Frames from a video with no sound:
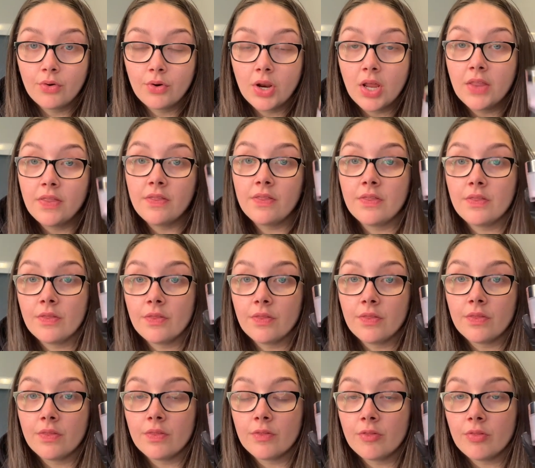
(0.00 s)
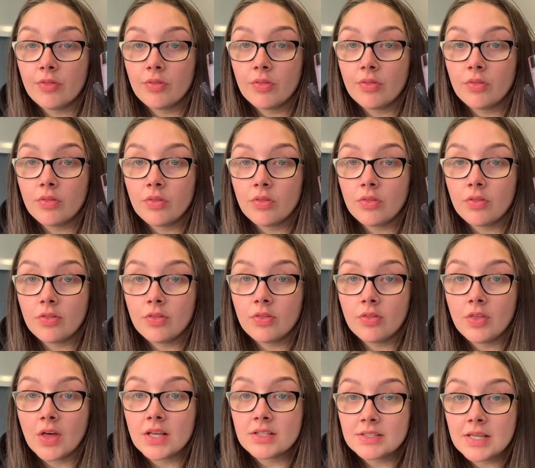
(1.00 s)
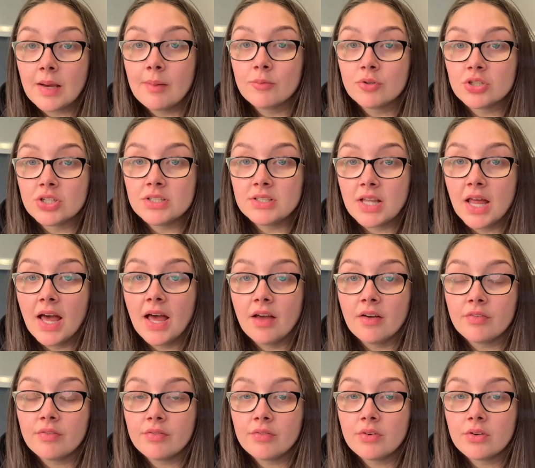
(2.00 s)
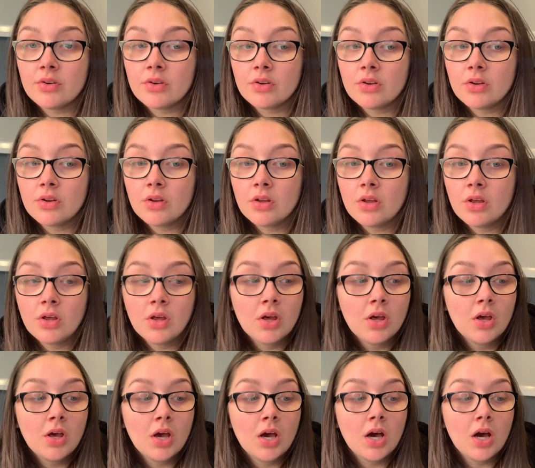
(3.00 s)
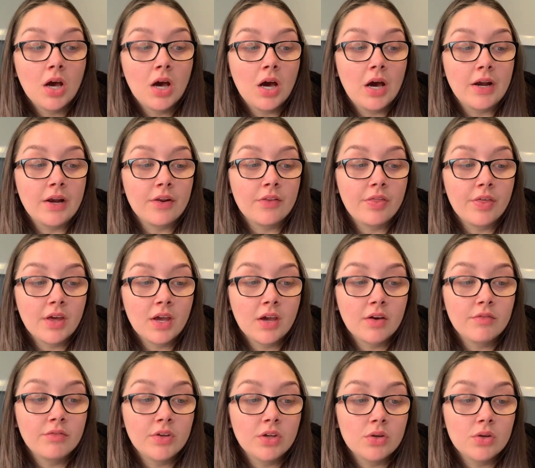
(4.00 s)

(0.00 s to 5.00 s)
and that's how much is left. And I think I've